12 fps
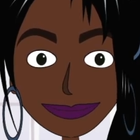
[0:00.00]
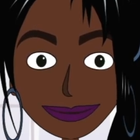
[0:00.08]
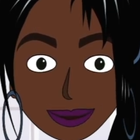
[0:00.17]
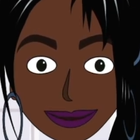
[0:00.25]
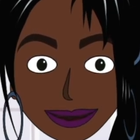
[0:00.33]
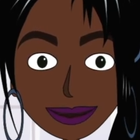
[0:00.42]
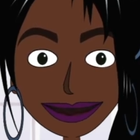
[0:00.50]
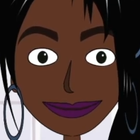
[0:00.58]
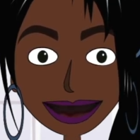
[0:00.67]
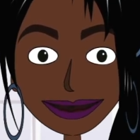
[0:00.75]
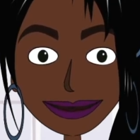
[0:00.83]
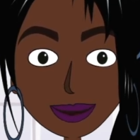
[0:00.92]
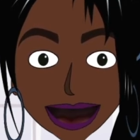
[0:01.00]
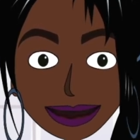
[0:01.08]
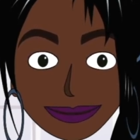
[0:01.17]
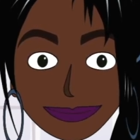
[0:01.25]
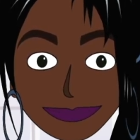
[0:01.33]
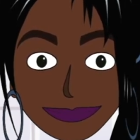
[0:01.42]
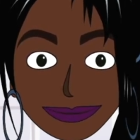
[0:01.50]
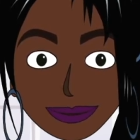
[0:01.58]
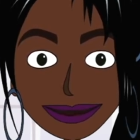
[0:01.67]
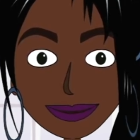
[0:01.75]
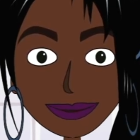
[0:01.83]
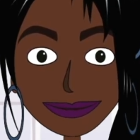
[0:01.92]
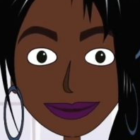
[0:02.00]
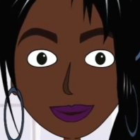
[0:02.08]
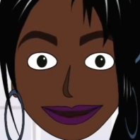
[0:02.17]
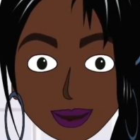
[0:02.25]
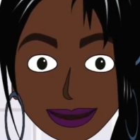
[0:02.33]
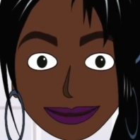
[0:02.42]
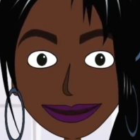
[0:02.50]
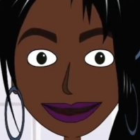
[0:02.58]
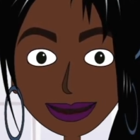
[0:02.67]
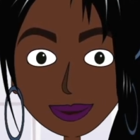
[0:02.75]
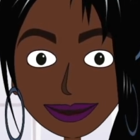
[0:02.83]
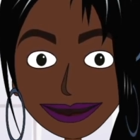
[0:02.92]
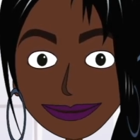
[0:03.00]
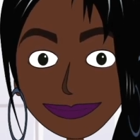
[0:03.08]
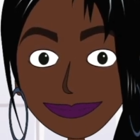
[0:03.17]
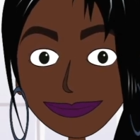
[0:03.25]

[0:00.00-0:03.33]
regular castor oil might be easier on the nose,